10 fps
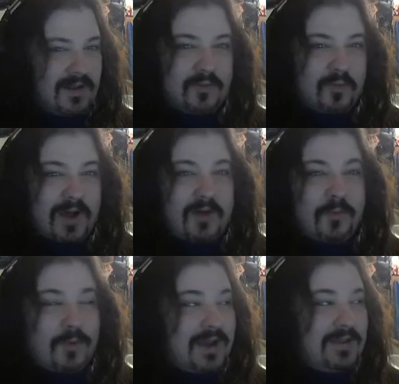
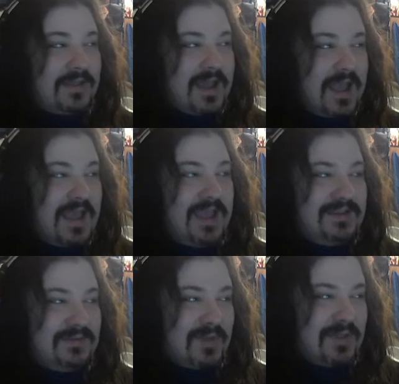Why do they
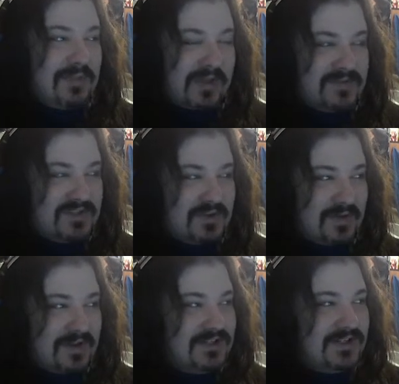hate my thief so
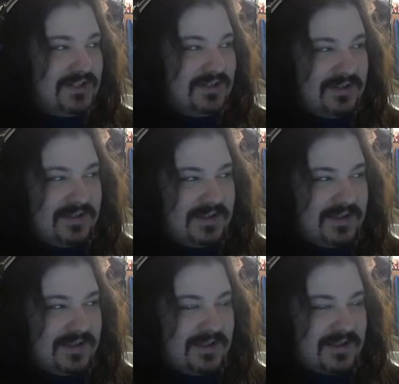much?
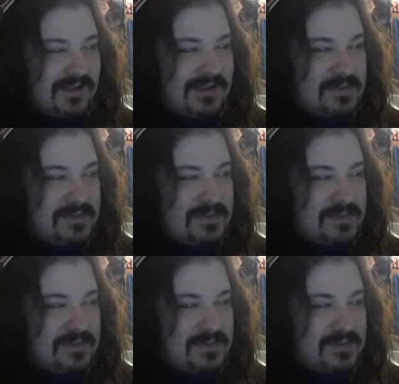Is